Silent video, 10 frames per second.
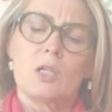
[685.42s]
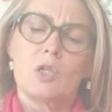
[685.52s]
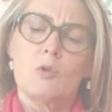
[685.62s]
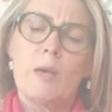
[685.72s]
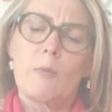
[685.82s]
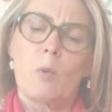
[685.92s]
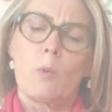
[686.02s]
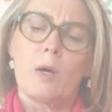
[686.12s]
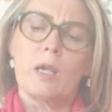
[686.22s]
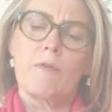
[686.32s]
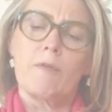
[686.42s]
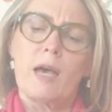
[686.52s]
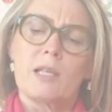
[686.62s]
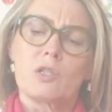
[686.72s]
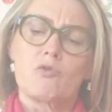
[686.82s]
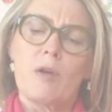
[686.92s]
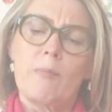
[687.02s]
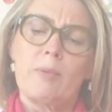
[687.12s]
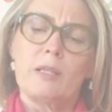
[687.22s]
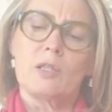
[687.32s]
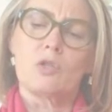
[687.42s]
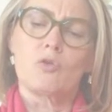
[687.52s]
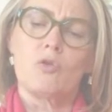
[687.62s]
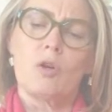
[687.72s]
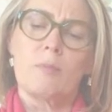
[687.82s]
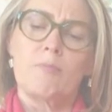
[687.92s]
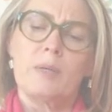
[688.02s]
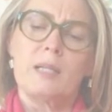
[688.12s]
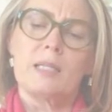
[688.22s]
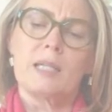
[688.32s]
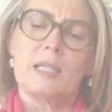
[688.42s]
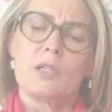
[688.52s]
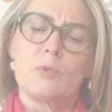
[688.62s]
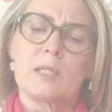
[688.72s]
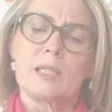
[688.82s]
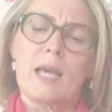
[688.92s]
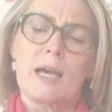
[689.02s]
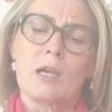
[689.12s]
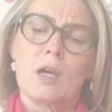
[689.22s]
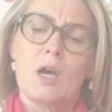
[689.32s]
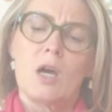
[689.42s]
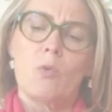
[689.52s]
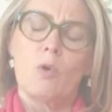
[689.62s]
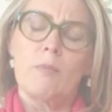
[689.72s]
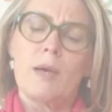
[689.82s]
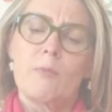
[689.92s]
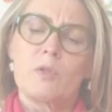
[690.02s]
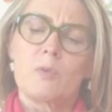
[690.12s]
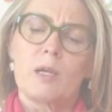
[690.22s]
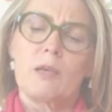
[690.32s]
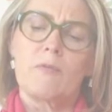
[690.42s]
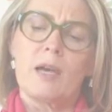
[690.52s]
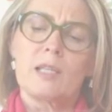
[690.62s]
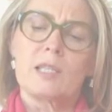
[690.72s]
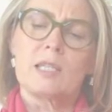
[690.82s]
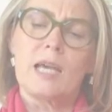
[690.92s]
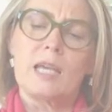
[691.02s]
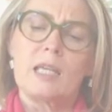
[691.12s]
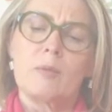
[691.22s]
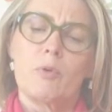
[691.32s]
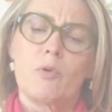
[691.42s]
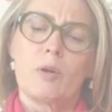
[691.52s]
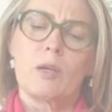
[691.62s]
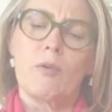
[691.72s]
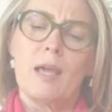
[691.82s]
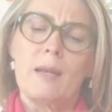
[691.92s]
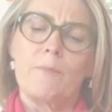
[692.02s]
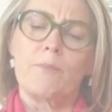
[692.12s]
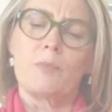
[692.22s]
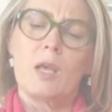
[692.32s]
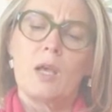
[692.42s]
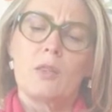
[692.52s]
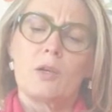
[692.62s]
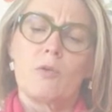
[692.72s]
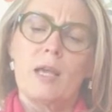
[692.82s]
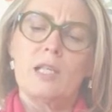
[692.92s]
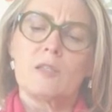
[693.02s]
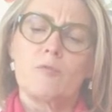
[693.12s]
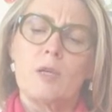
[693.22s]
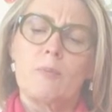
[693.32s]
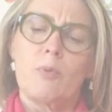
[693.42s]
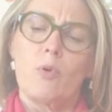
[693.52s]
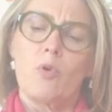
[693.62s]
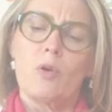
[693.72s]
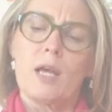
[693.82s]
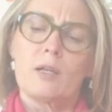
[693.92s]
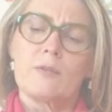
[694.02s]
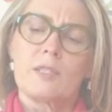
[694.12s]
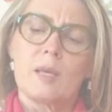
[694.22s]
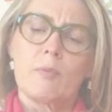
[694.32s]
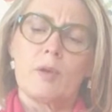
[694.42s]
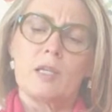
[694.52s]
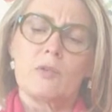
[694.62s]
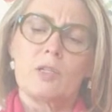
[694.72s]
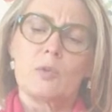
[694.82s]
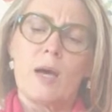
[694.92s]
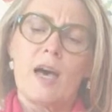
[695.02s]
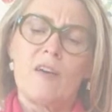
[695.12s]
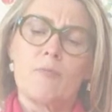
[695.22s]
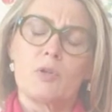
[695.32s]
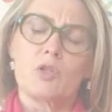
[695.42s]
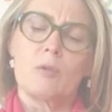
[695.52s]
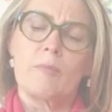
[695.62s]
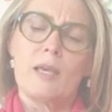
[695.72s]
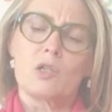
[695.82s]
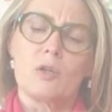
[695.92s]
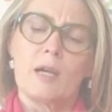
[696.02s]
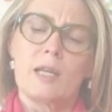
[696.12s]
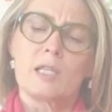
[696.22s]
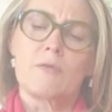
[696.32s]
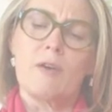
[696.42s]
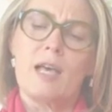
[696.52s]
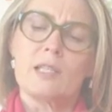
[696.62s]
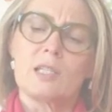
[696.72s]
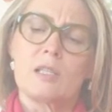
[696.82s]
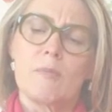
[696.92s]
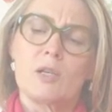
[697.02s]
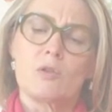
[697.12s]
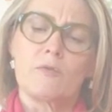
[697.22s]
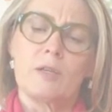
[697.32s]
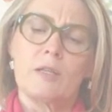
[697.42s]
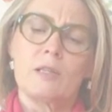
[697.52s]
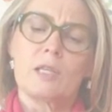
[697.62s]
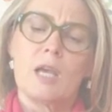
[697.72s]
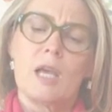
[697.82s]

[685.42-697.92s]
2 men were working fast, trampling the straw and building it into a stack. 1 man was working fast, stacking the pouring grain. The grains of wheat poured out of the separator into a half-bushel measure, and as fast as the measure filled,